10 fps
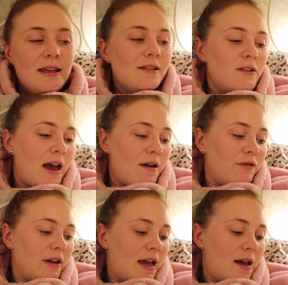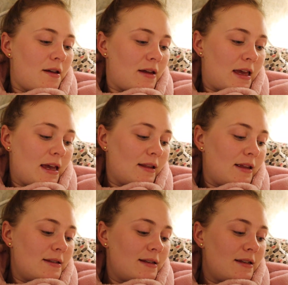Into Africa.
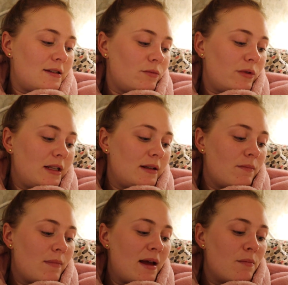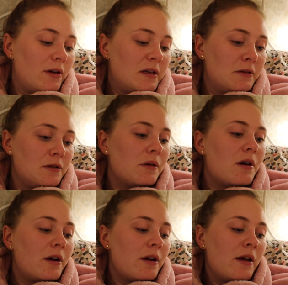And this is written by Martin
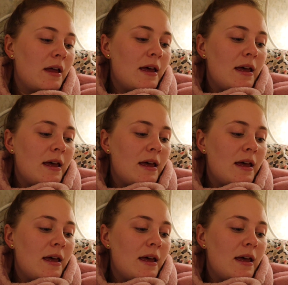Dugard.